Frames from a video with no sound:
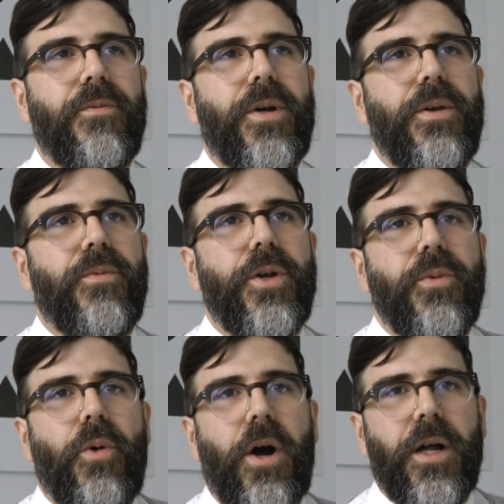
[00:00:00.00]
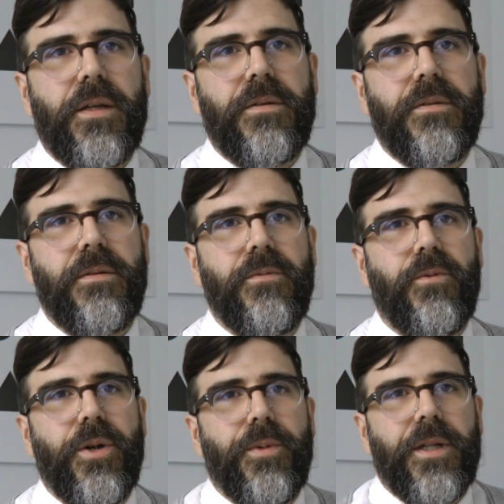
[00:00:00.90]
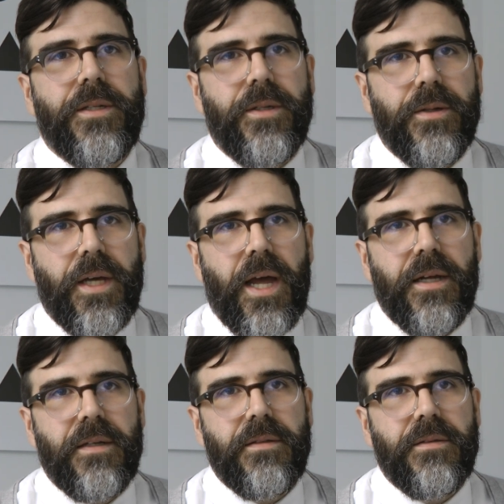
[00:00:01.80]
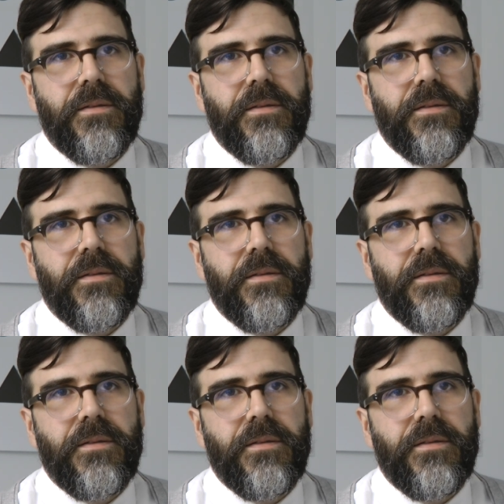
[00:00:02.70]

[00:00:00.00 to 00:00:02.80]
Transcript: What do you, what do you want? What are you willing to do to get it?